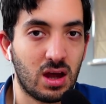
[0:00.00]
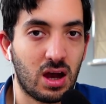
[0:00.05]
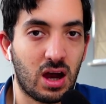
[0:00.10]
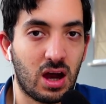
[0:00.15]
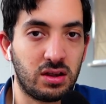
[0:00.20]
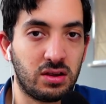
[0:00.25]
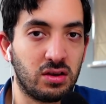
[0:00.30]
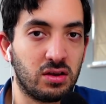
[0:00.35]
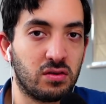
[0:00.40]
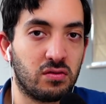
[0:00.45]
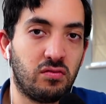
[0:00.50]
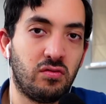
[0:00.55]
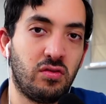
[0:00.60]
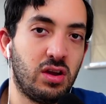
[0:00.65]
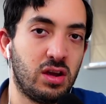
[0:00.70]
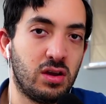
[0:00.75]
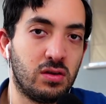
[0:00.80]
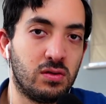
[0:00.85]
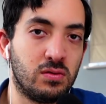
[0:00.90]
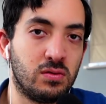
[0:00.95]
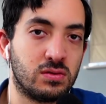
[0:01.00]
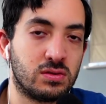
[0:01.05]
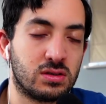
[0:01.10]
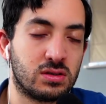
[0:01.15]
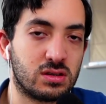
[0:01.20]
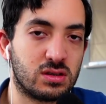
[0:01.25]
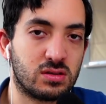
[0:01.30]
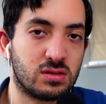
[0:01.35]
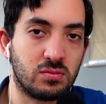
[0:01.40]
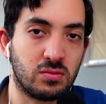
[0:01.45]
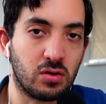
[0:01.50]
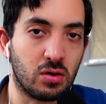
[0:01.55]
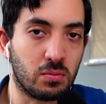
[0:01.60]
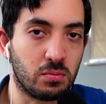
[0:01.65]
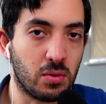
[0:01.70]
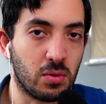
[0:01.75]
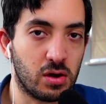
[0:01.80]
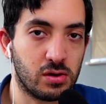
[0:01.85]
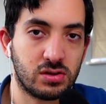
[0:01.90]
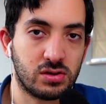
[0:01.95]
and you can reuse your
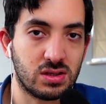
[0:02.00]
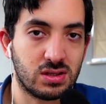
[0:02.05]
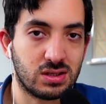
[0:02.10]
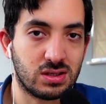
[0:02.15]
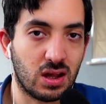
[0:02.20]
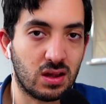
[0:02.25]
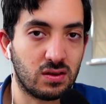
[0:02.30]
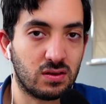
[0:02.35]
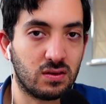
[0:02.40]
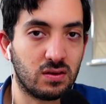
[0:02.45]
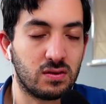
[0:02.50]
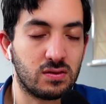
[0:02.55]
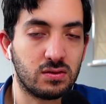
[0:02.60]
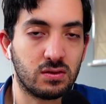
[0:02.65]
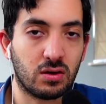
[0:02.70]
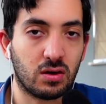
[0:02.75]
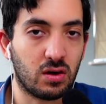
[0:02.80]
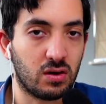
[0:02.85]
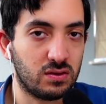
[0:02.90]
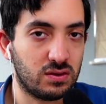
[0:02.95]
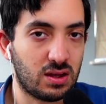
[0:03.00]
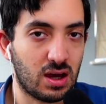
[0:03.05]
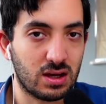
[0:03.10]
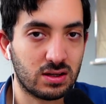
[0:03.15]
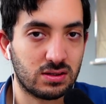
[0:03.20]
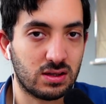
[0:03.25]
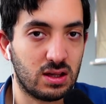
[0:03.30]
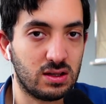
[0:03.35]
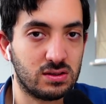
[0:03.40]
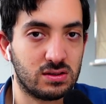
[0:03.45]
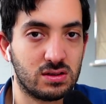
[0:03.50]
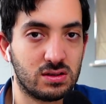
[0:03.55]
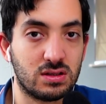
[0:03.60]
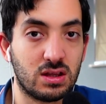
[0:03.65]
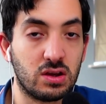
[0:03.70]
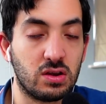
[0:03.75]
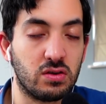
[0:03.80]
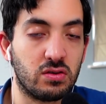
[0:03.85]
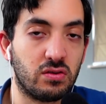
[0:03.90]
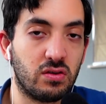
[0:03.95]
motion sensors, your contact sensors
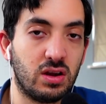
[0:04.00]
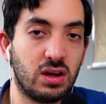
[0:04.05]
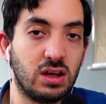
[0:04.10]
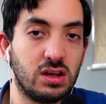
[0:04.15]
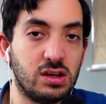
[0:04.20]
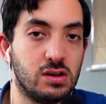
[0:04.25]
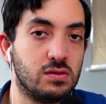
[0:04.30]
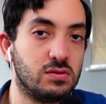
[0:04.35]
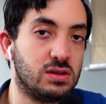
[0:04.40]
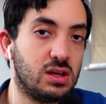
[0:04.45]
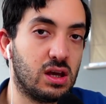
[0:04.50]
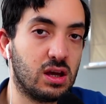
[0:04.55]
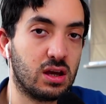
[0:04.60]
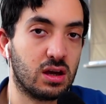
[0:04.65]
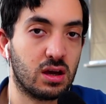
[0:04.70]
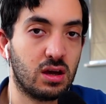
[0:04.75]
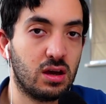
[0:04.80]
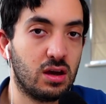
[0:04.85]
that you're already using